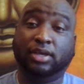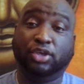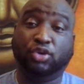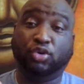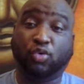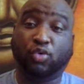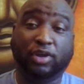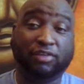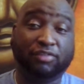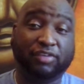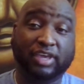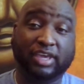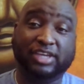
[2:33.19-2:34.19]
your
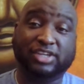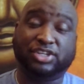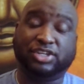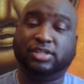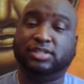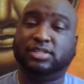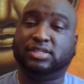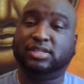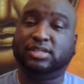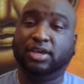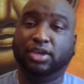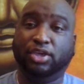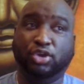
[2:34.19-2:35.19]
qualifications,
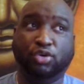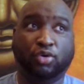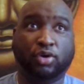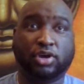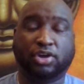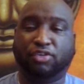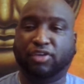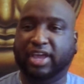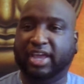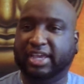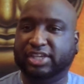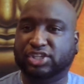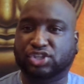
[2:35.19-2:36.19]
your career
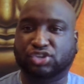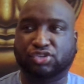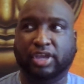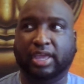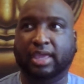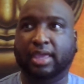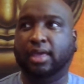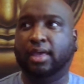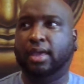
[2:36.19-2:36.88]
history,